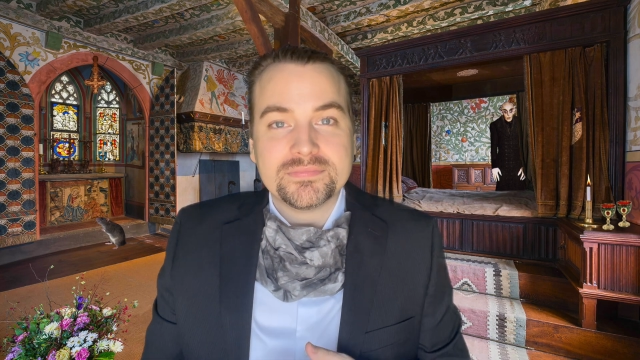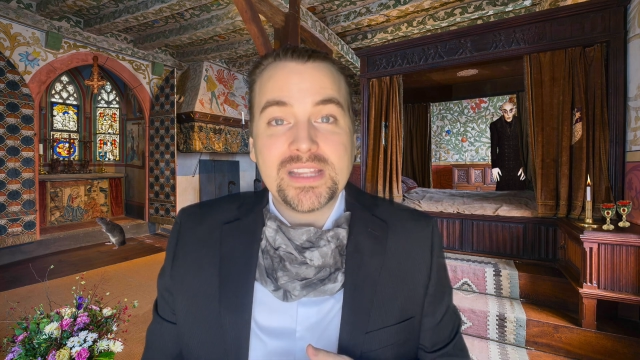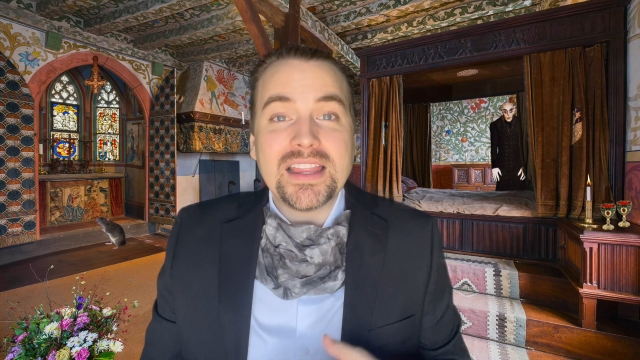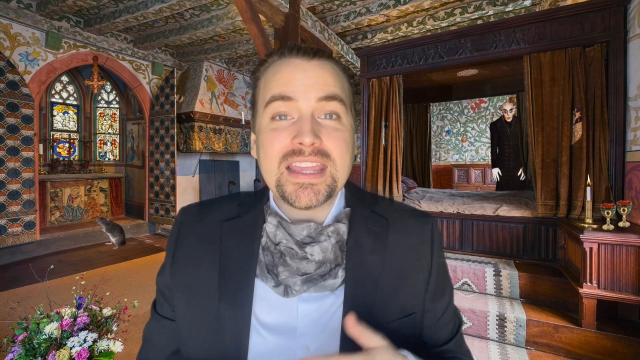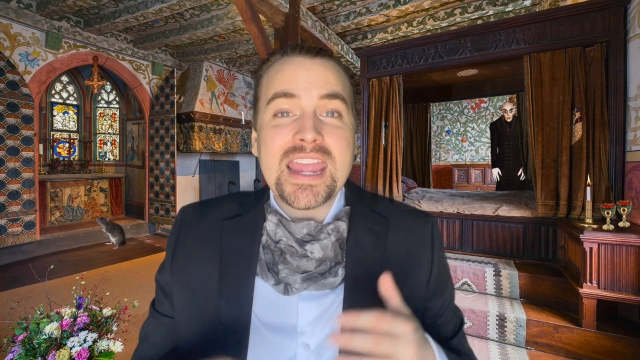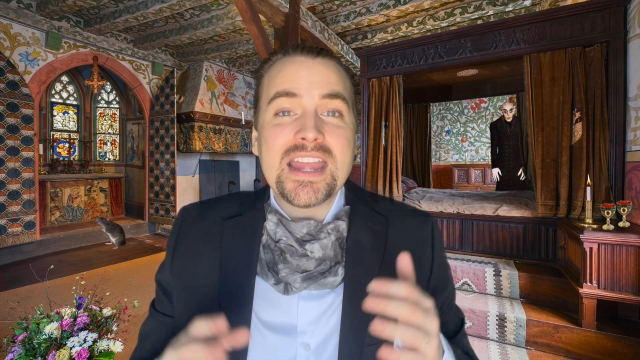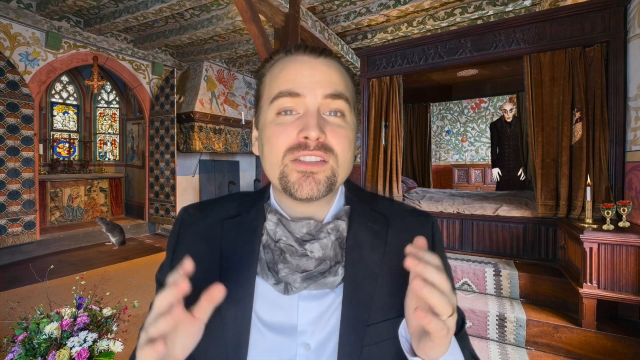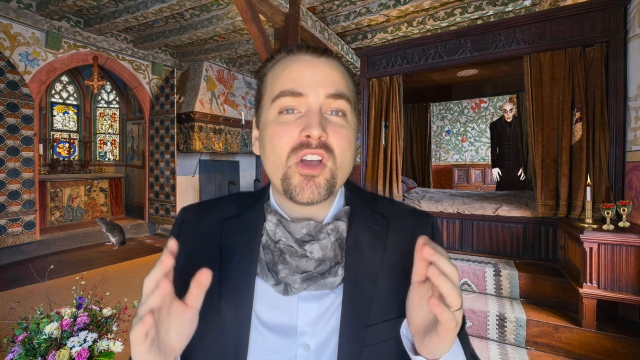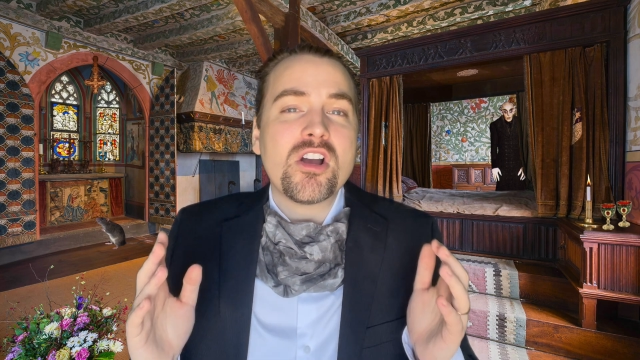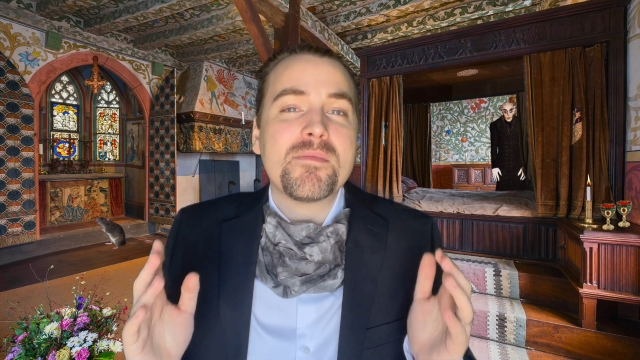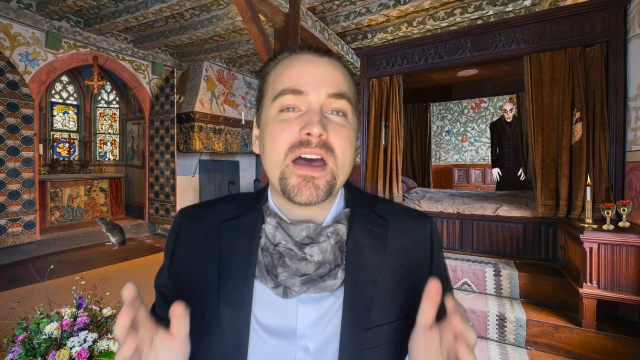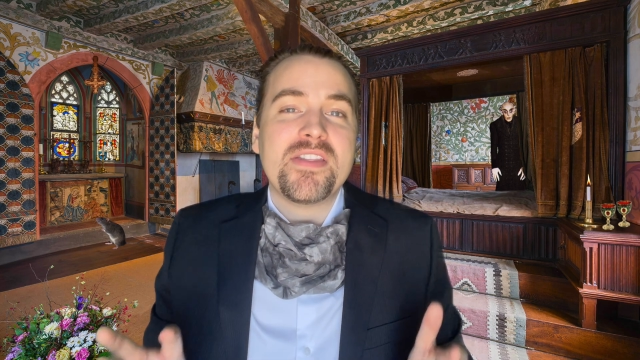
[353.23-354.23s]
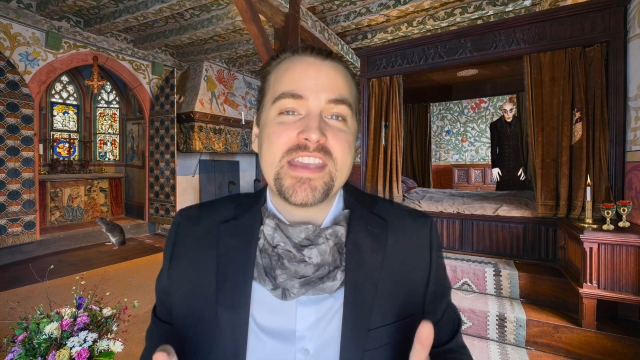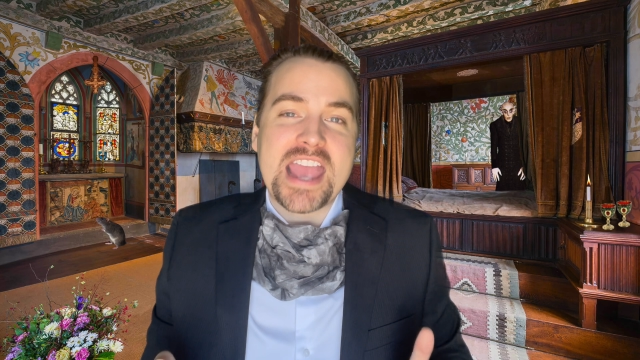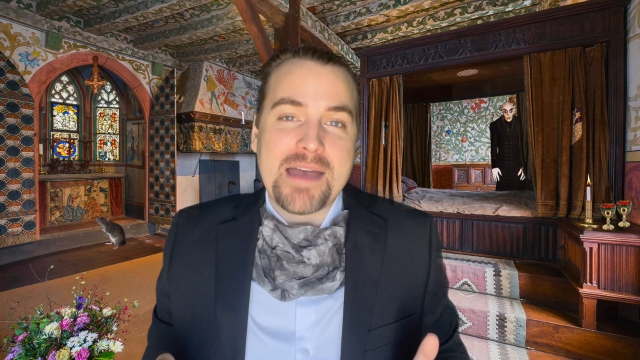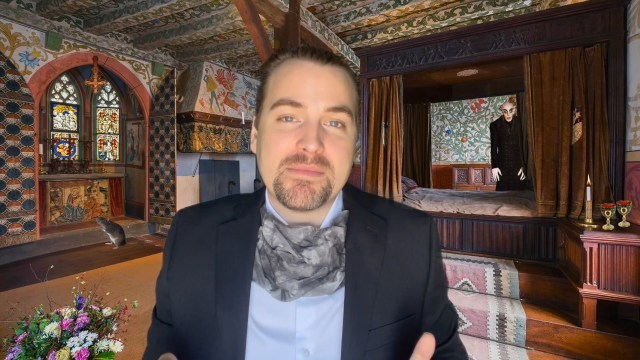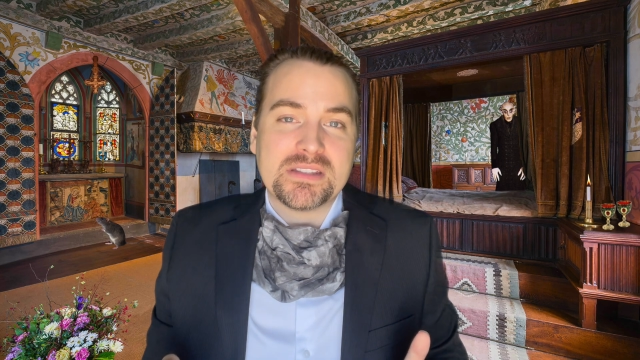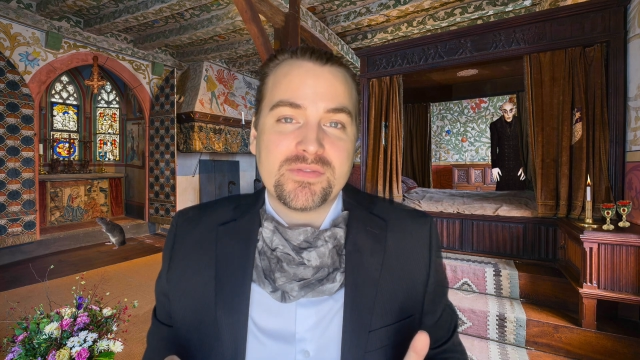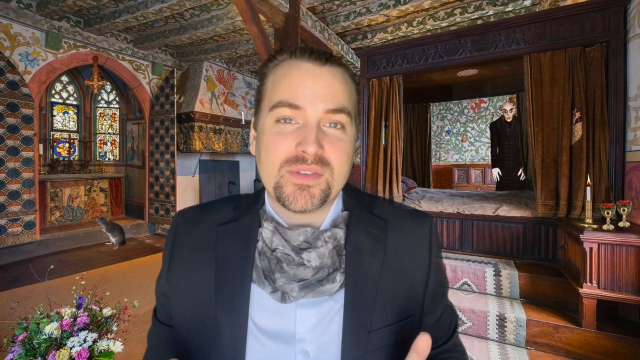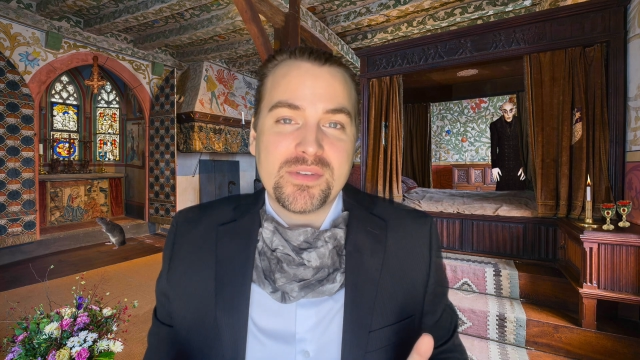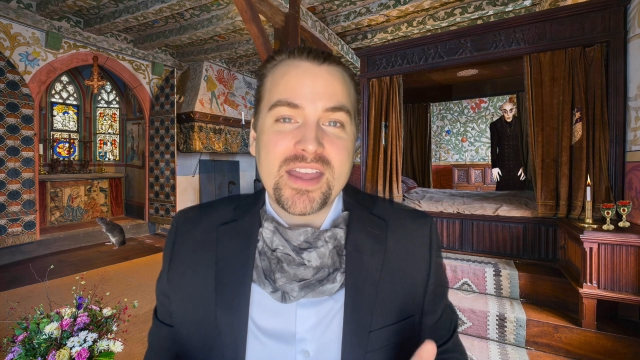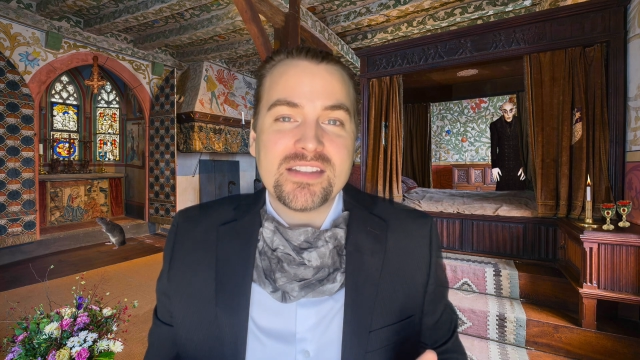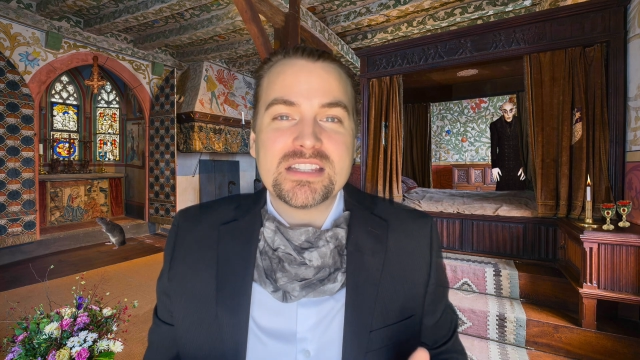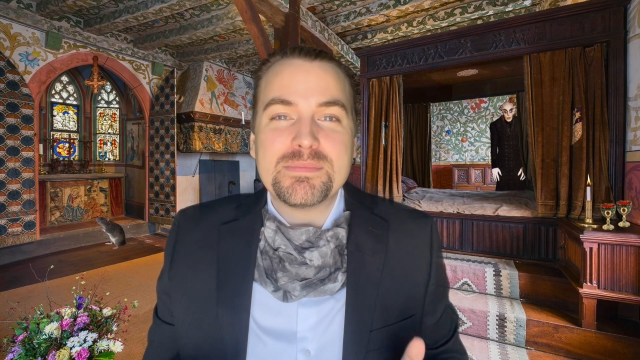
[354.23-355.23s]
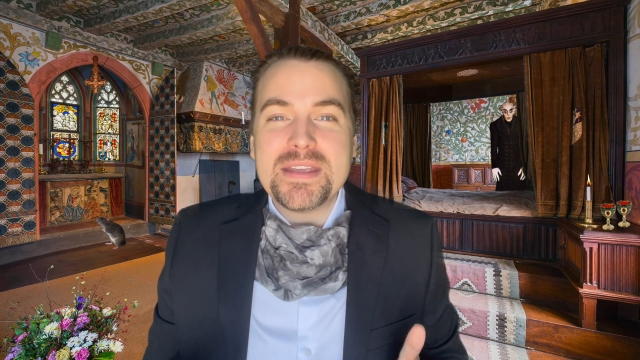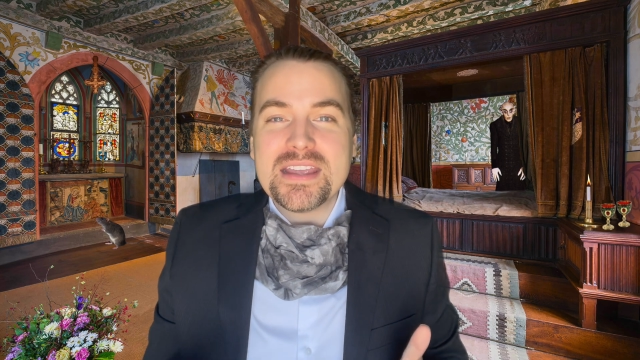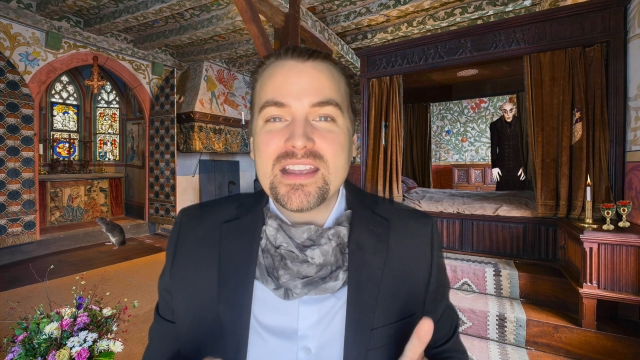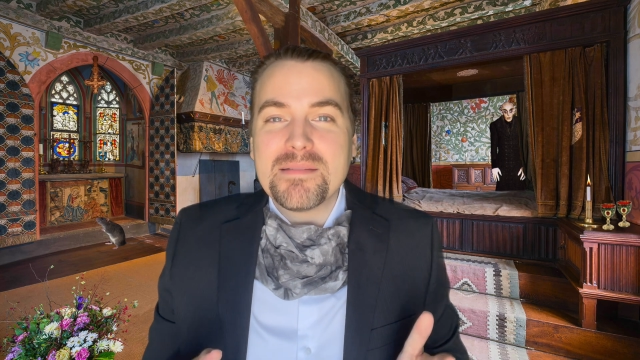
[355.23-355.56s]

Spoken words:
Now, I can't talk about the atmosphere without speaking